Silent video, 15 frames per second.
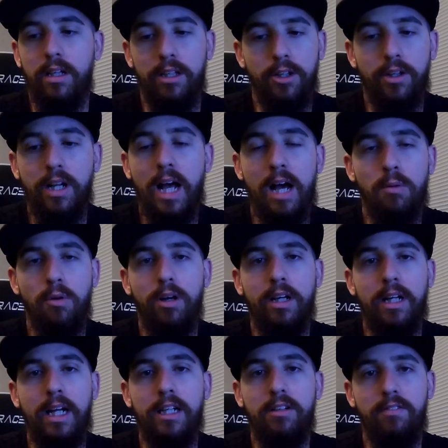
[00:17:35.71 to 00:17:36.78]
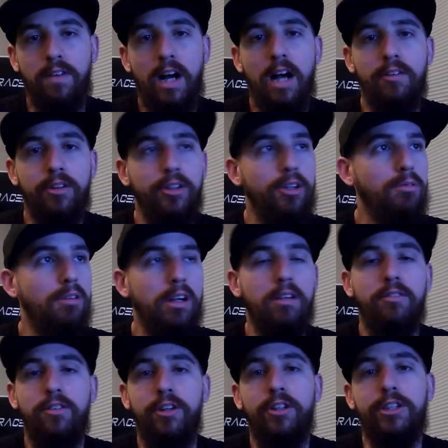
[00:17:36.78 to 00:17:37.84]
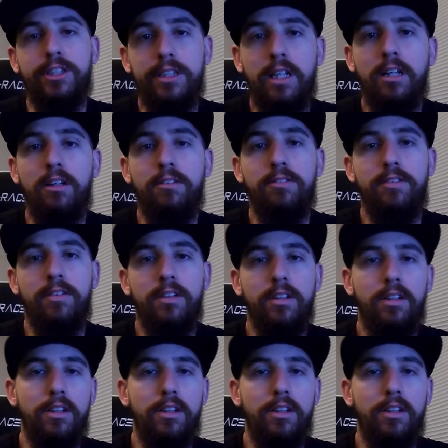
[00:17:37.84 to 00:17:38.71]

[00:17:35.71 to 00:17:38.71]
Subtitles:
You're not working 8 to 5, dude. You're working for yourself.